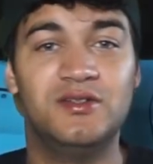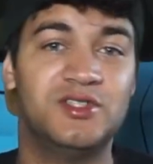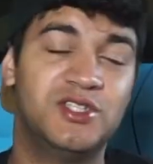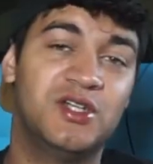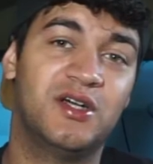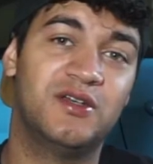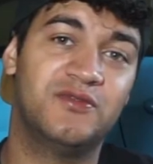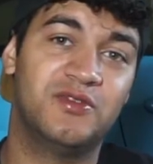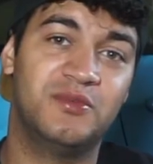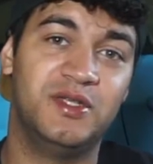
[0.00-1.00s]
and she got it
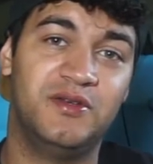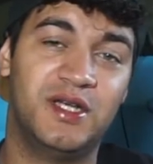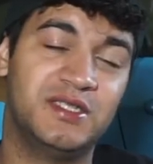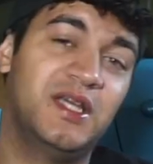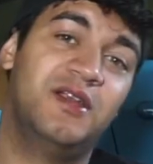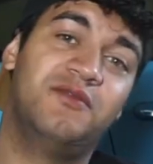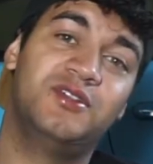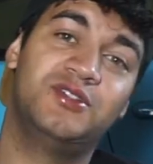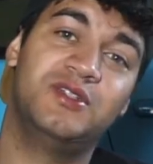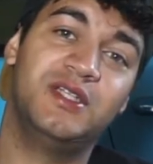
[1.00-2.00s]
for me as an
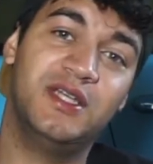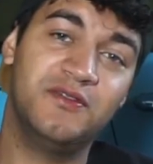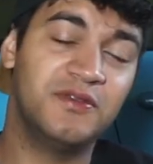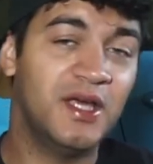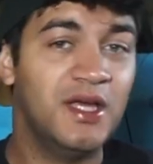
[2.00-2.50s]
anniversary gift,